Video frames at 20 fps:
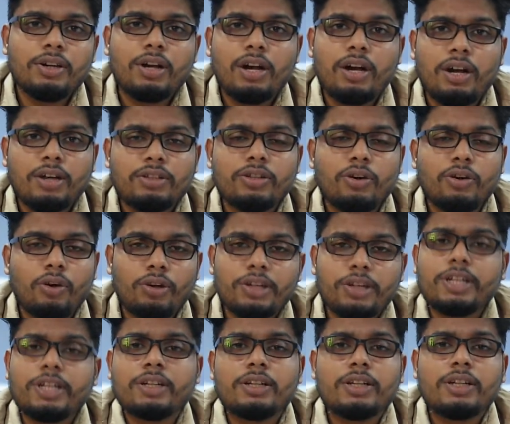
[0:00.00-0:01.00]

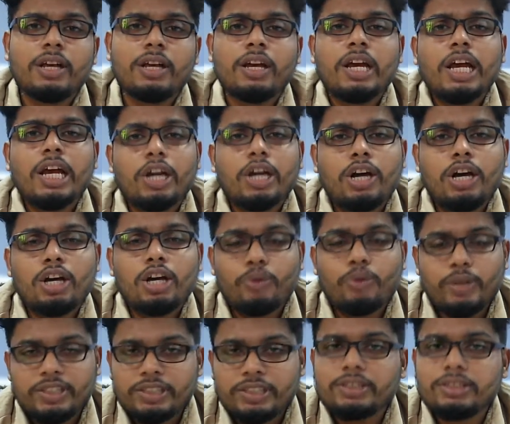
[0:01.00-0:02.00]
auditor
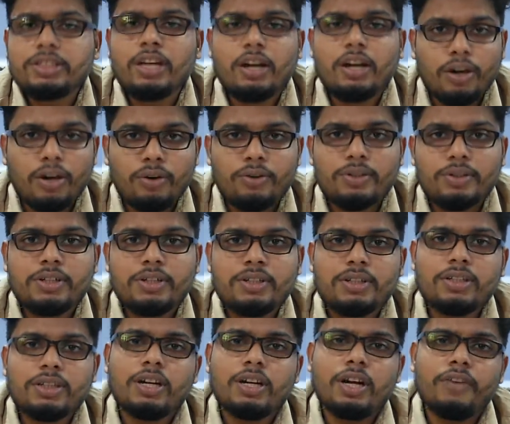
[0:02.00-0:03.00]
questions the
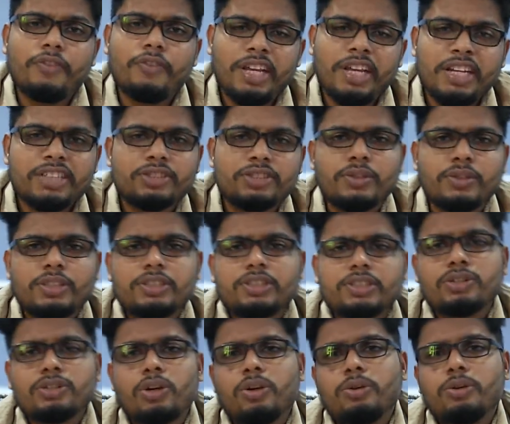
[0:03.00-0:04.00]
accountant various
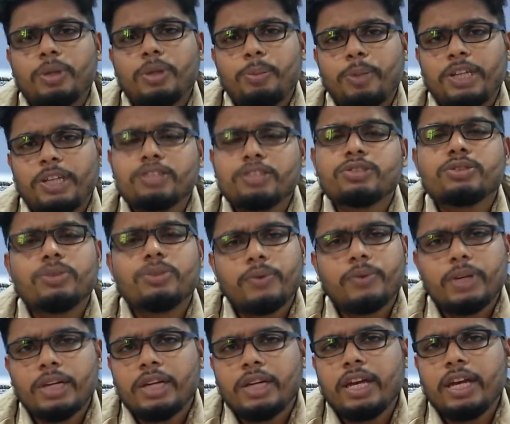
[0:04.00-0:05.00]
questions on the basis of
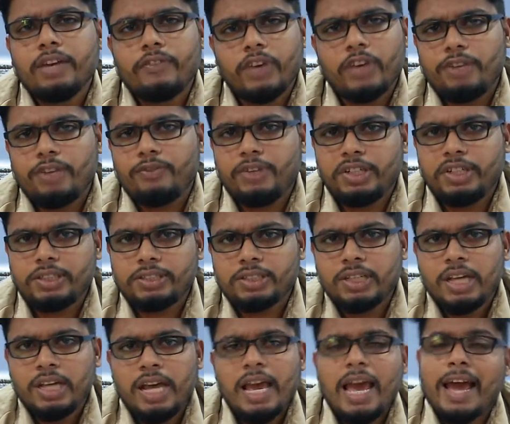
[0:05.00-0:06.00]
it he evaluates,
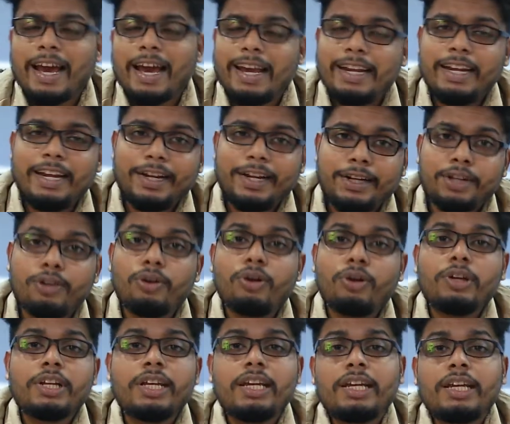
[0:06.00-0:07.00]
and later
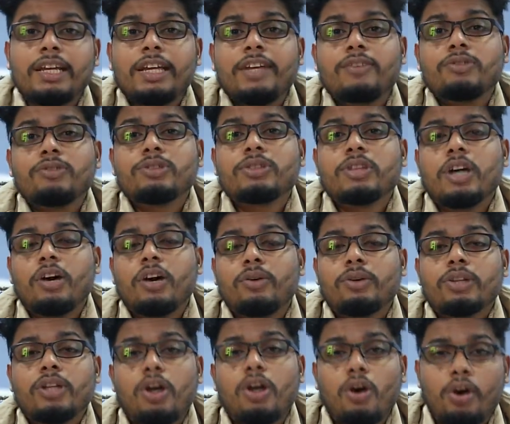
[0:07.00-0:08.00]
on he gives
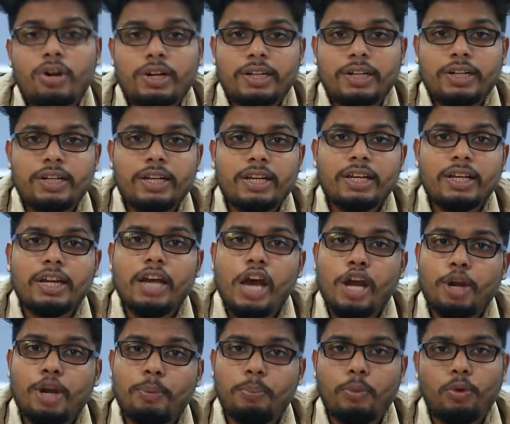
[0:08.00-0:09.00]
out the auditing
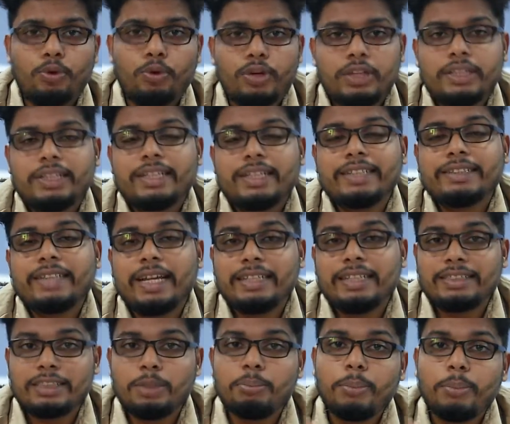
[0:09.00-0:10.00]
report.
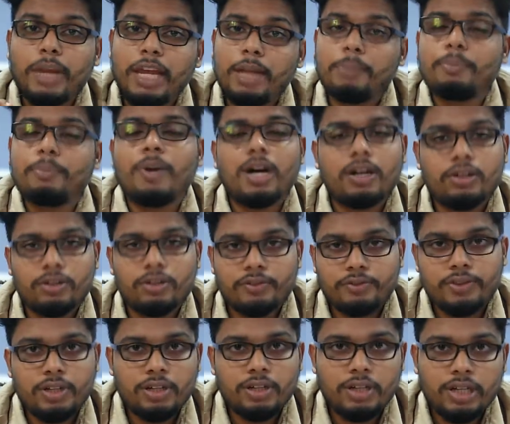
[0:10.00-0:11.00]
That's the main part
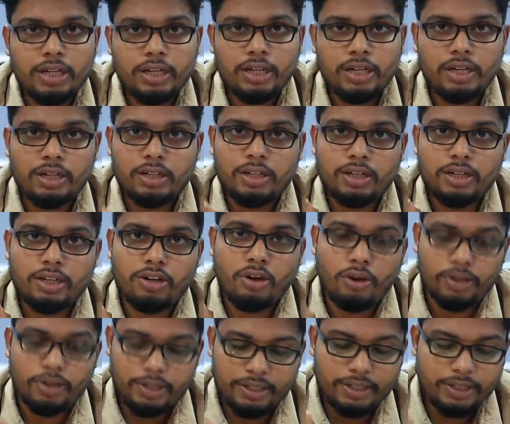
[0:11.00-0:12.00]
of the
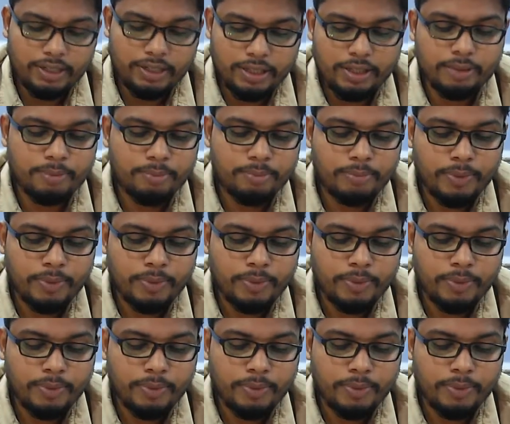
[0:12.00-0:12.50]
auditing thing.